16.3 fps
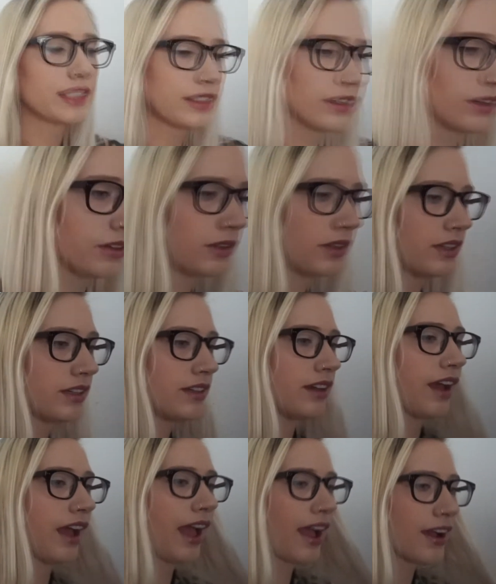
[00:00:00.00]
so
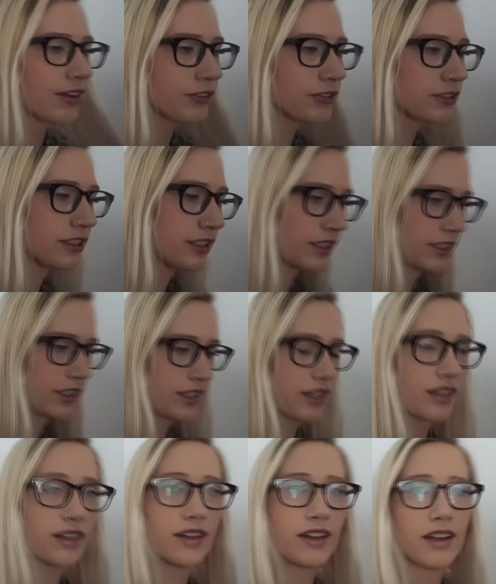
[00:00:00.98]
after
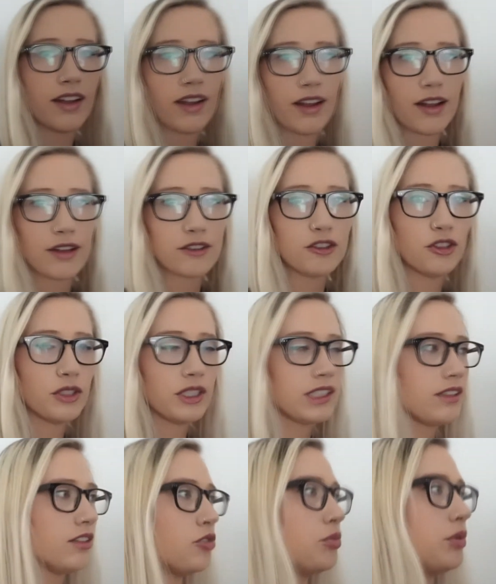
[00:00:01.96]
doing a
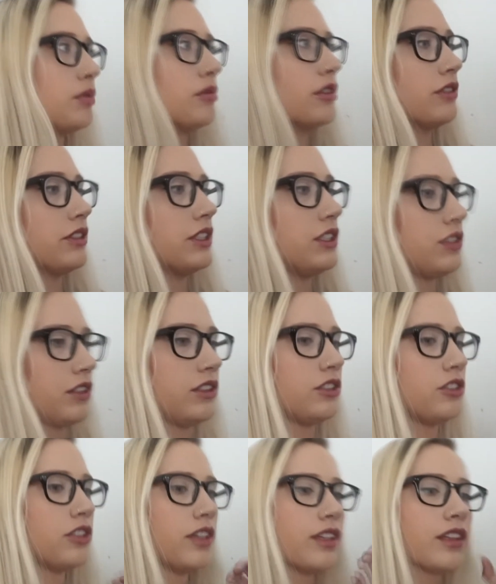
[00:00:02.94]
little bit more
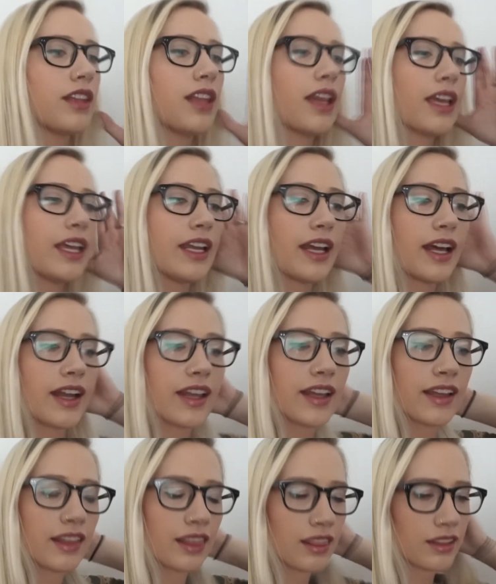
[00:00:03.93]
research and looking at it,
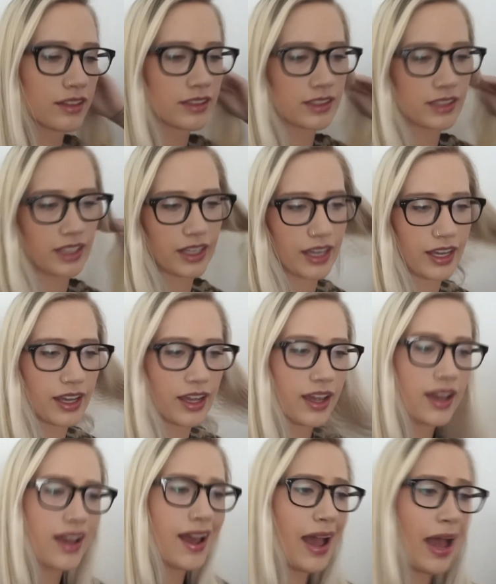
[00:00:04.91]
it looks like
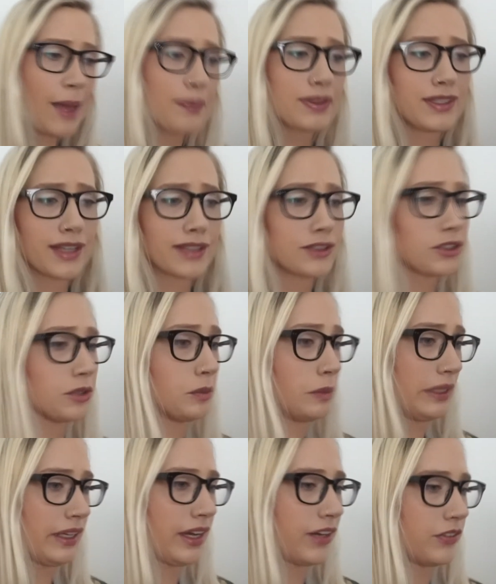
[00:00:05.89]
I potentially
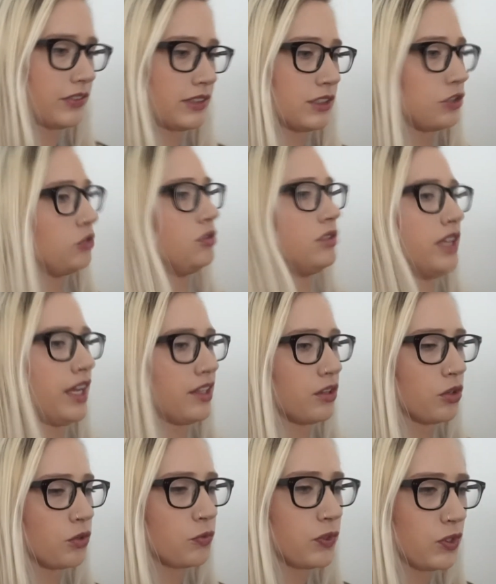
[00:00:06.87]
would have to take the
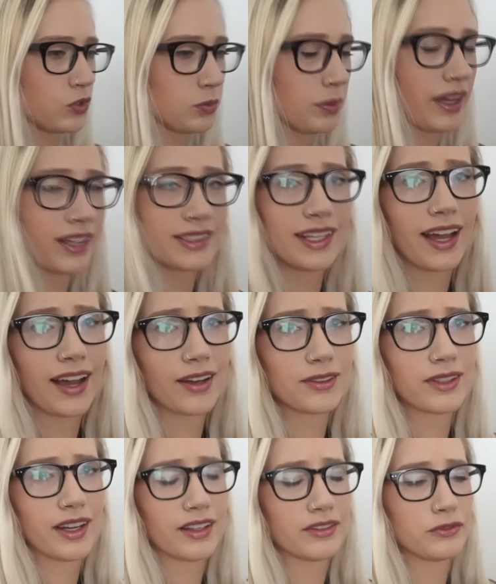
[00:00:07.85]
whole fuse box
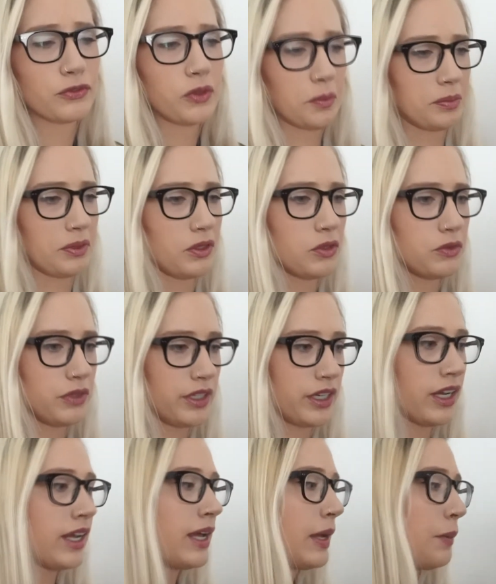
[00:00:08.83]
out and flip it over.
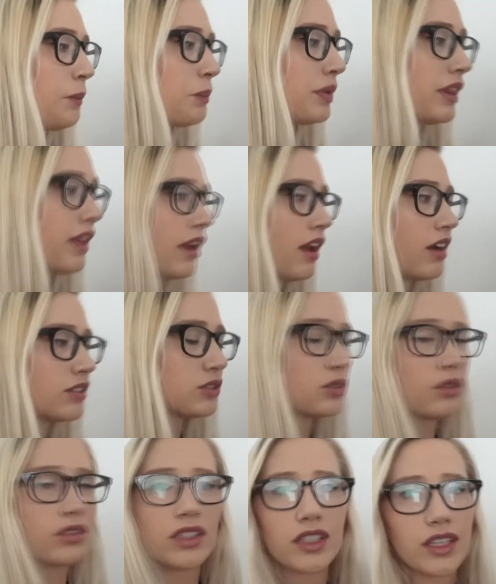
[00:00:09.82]
But then
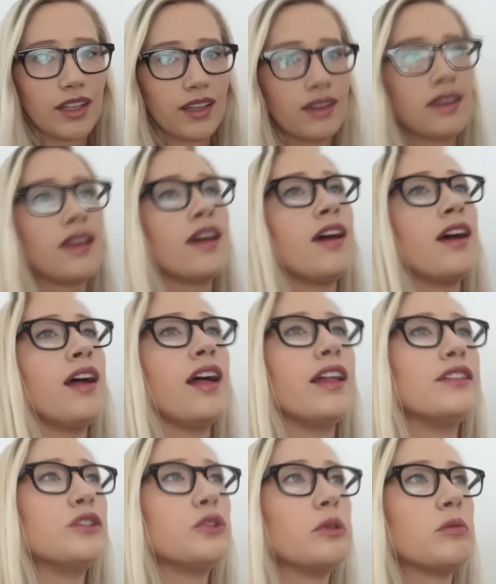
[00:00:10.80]
also looking
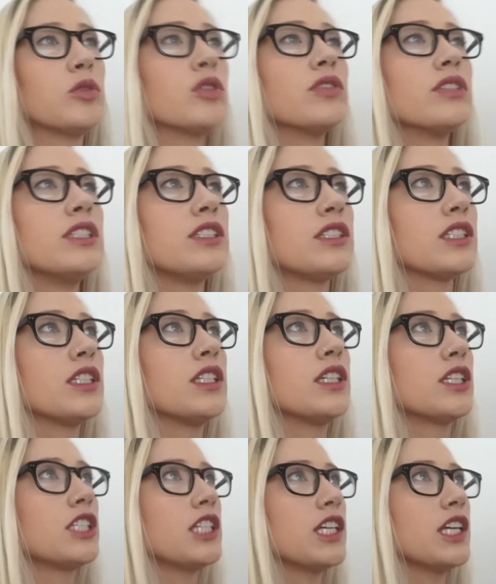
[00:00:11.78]
and doing more
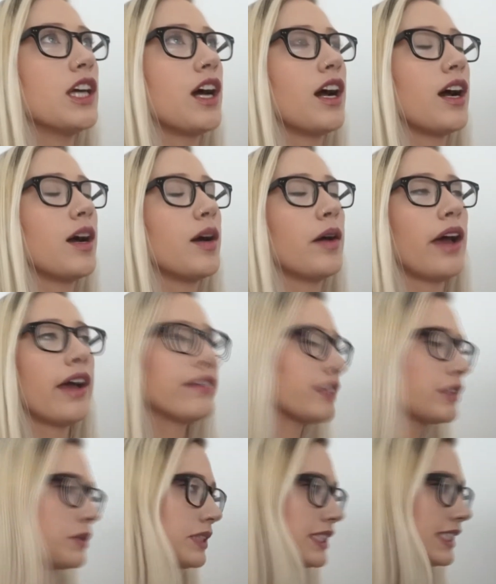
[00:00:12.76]
research,
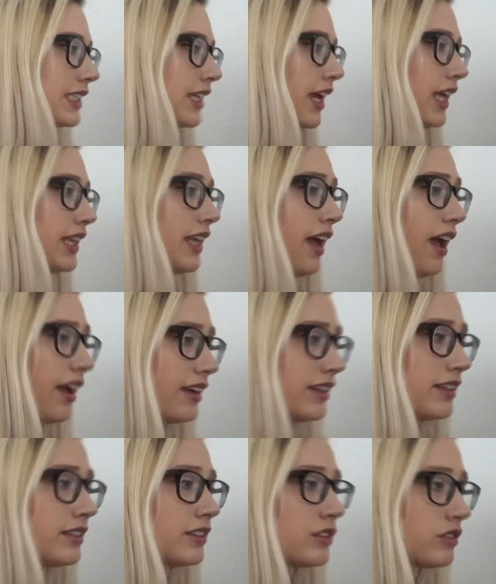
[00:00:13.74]
everyone's saying that it
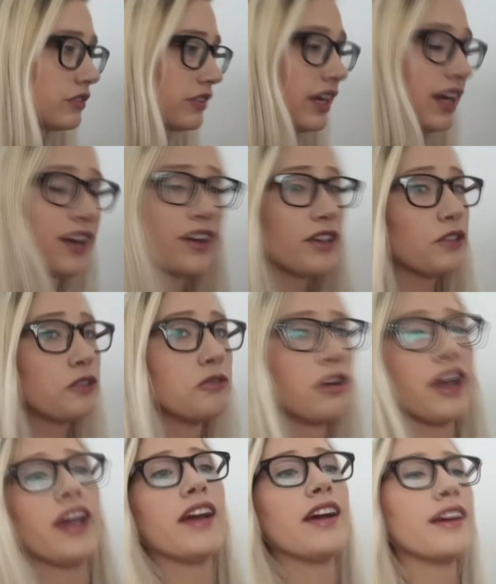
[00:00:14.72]
is very
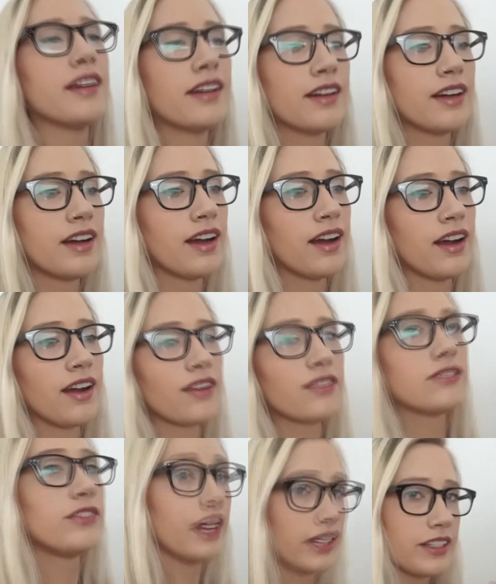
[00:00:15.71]
rare,
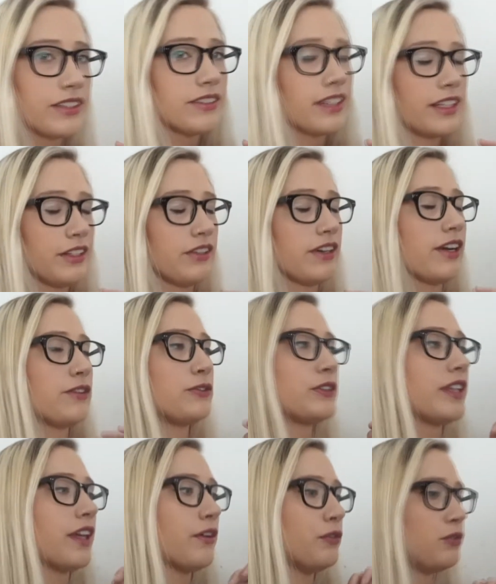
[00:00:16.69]
very, very rare for
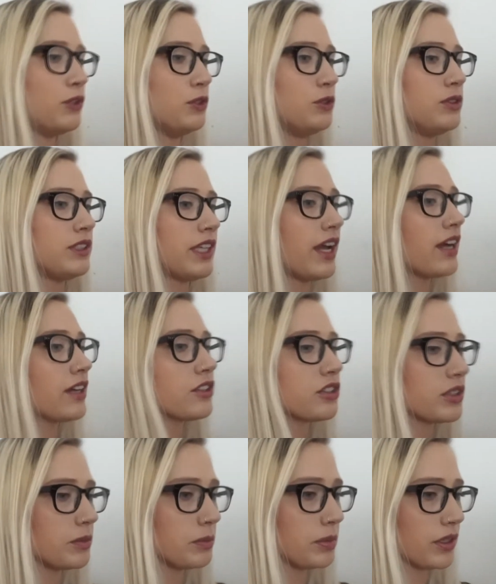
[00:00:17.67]
that fuse to
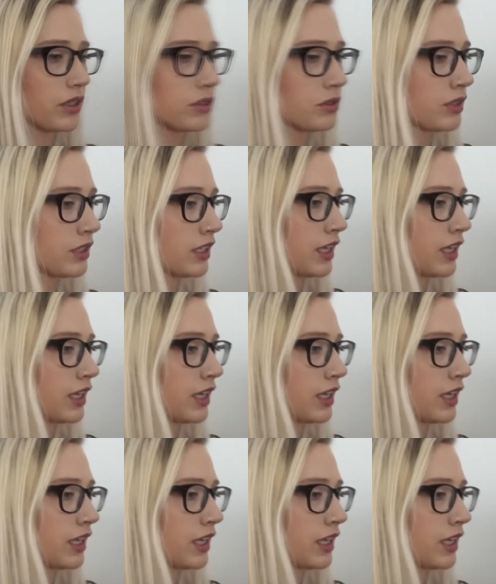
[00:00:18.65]
actually blow.